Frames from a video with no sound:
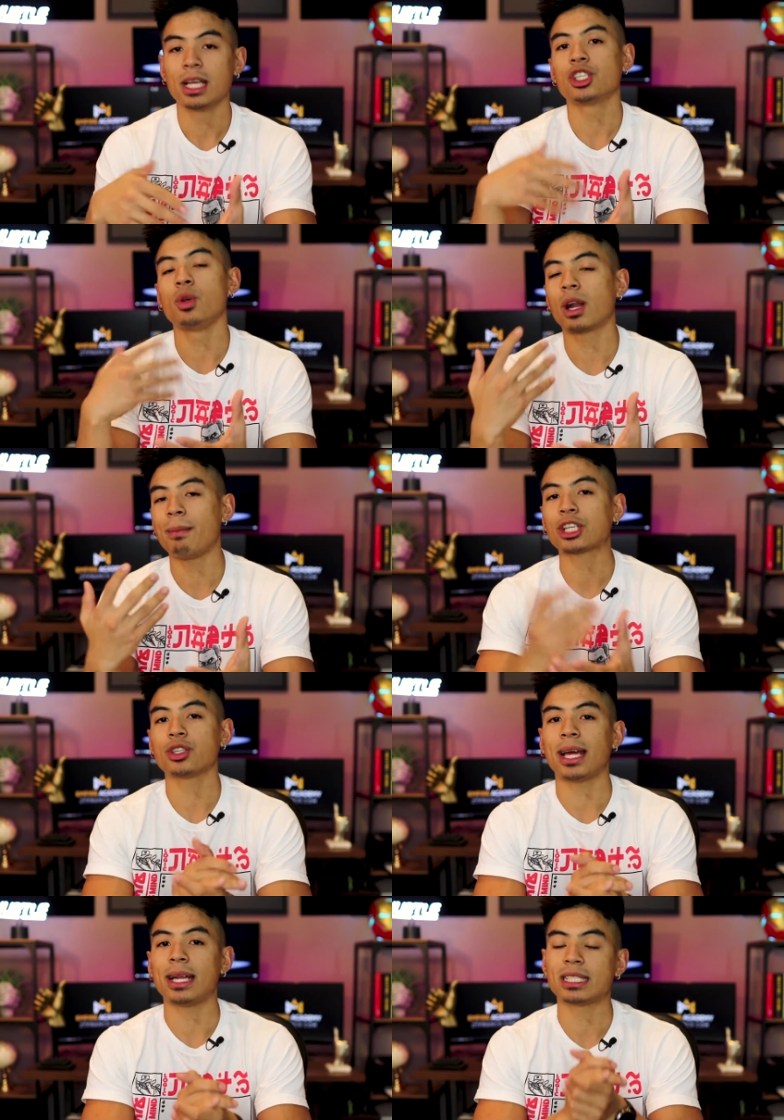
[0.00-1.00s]
So you want to make
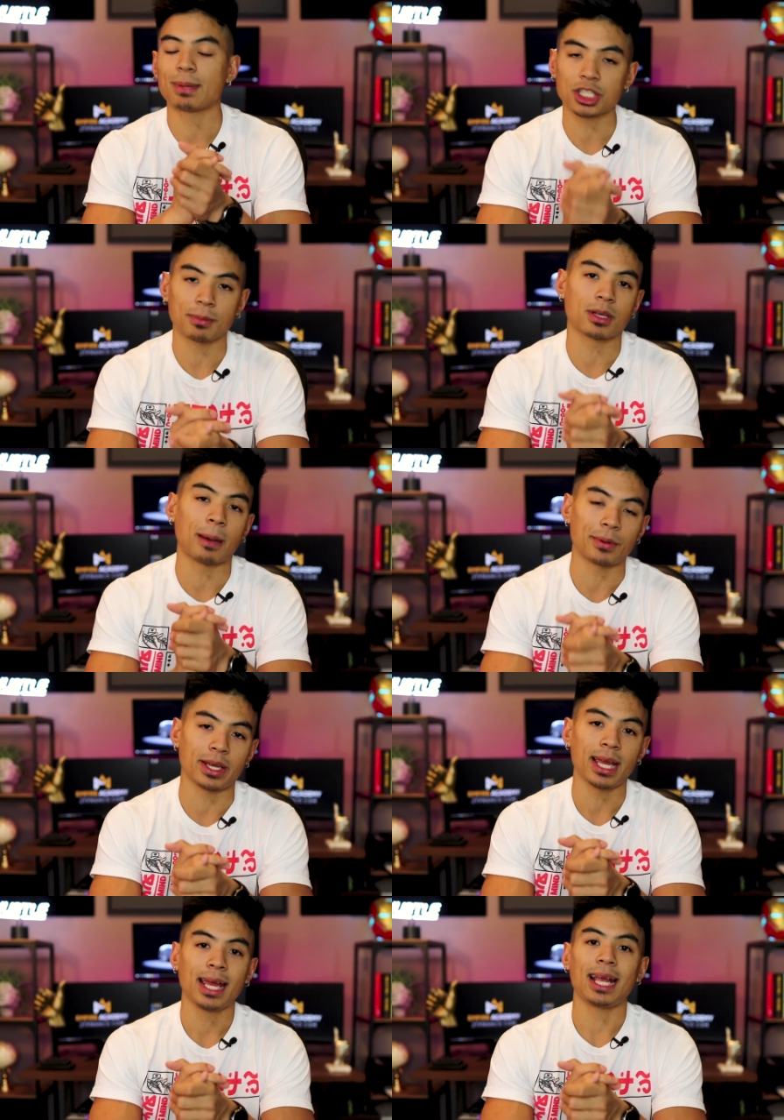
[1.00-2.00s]
sure that an inspection
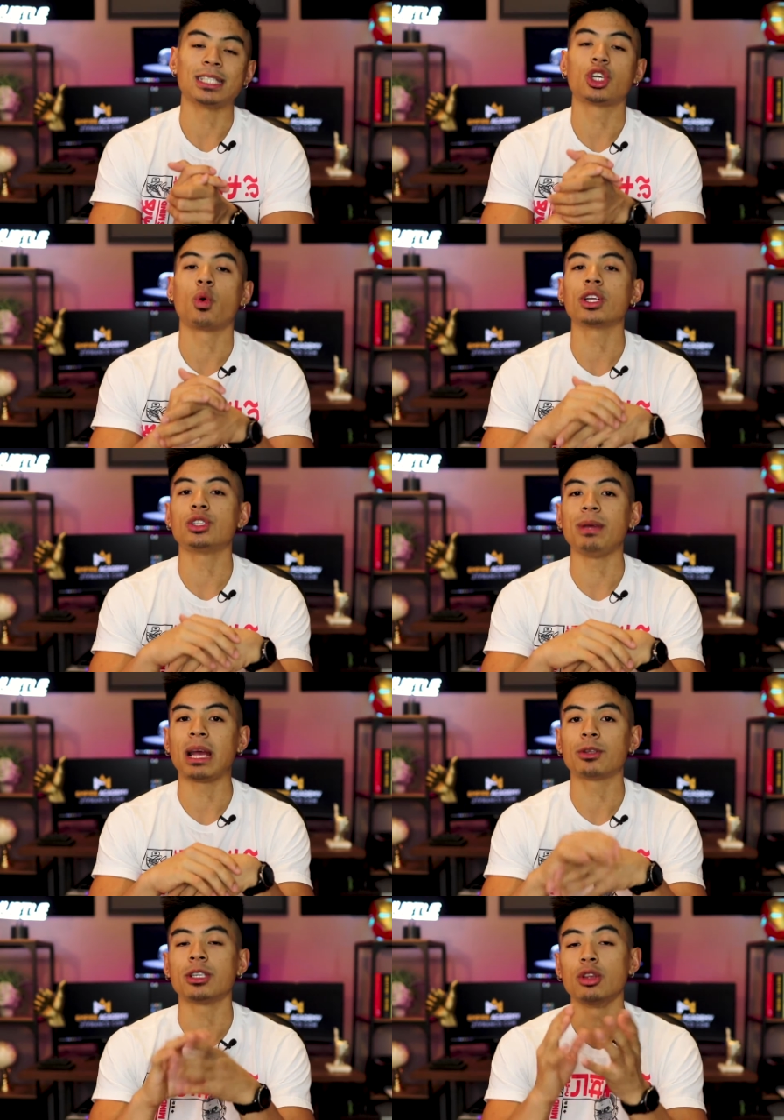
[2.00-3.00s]
company is going to be
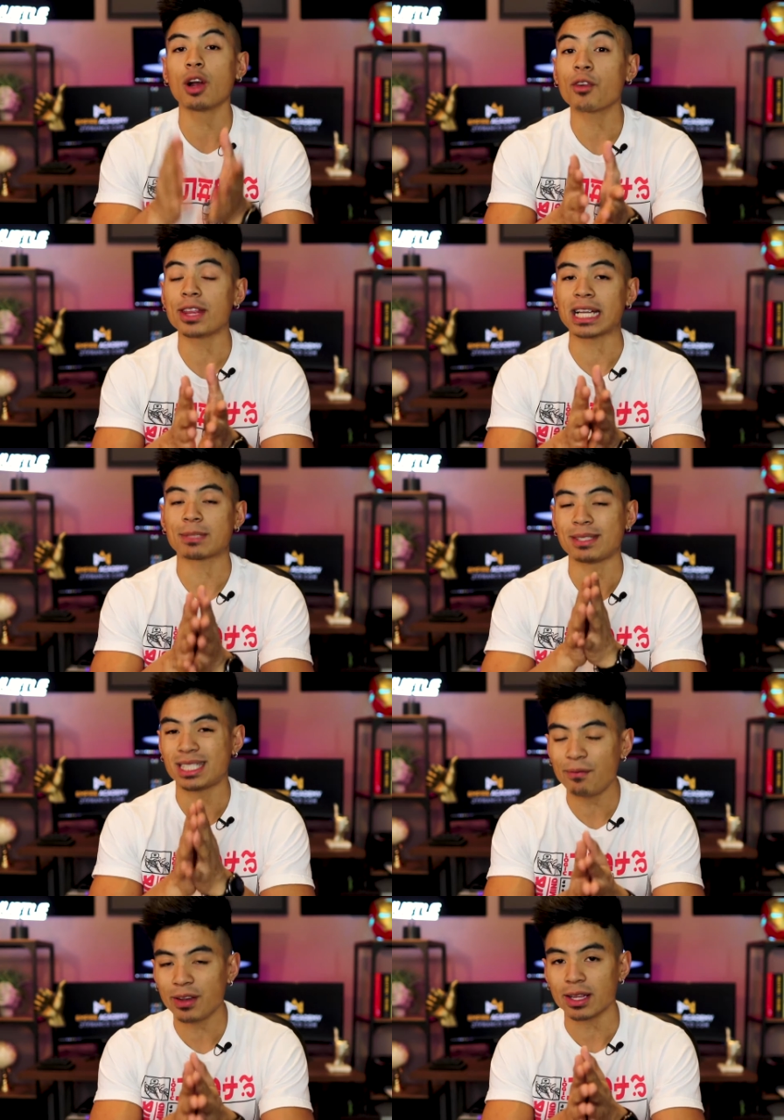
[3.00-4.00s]
able to look for that
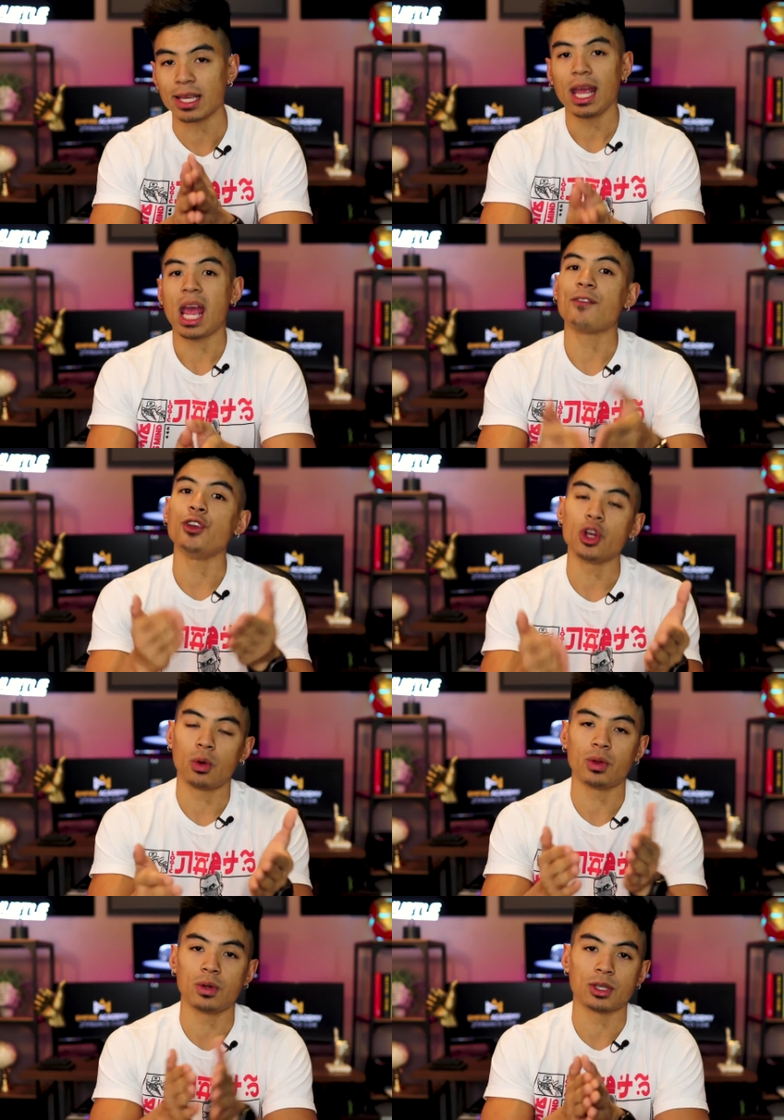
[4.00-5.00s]
specifically if you
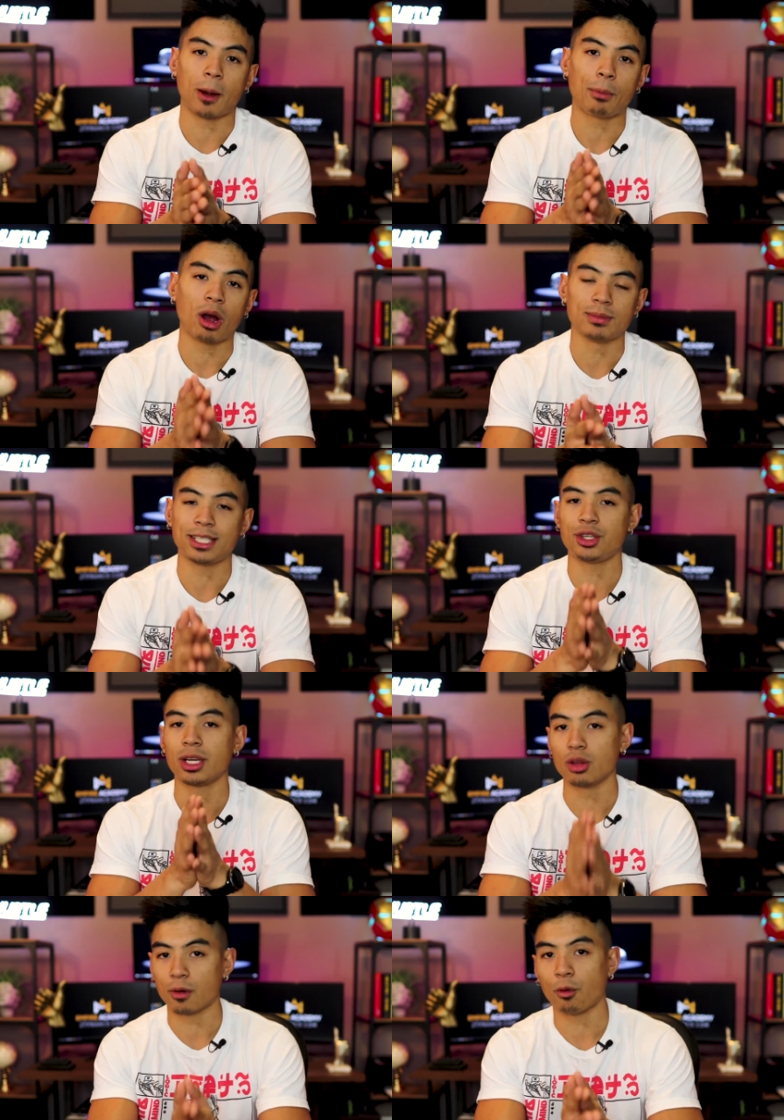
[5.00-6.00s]
know those are problems that you
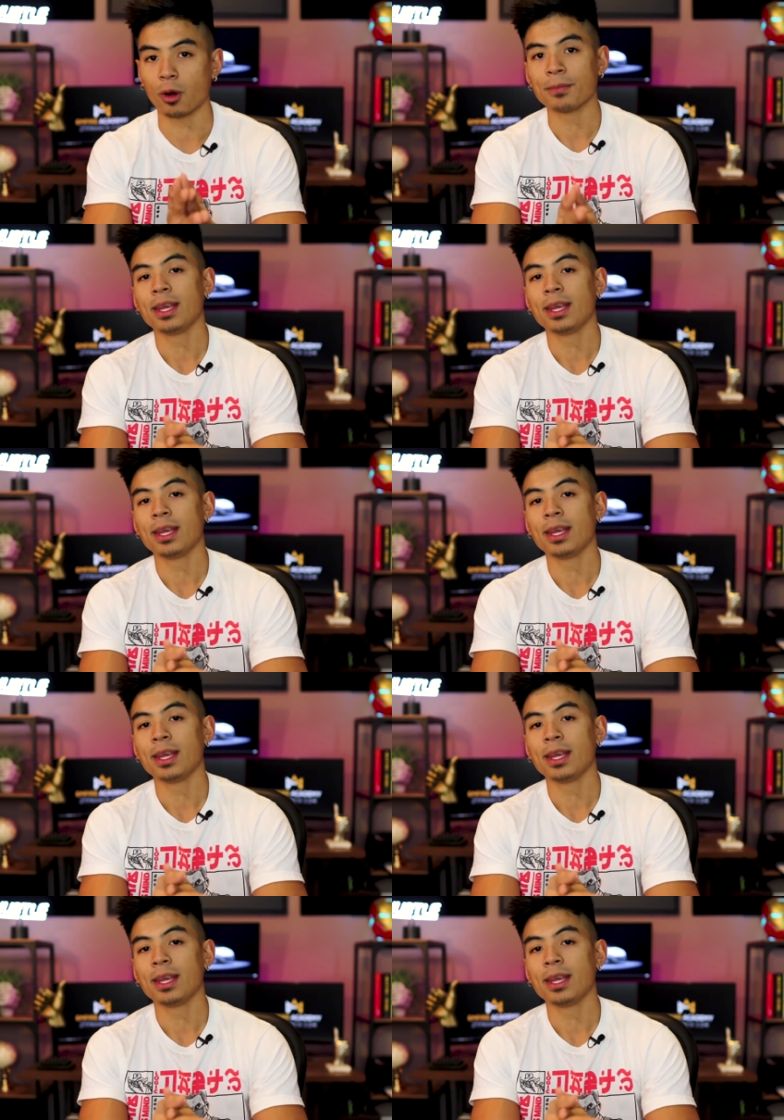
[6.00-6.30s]
can look for.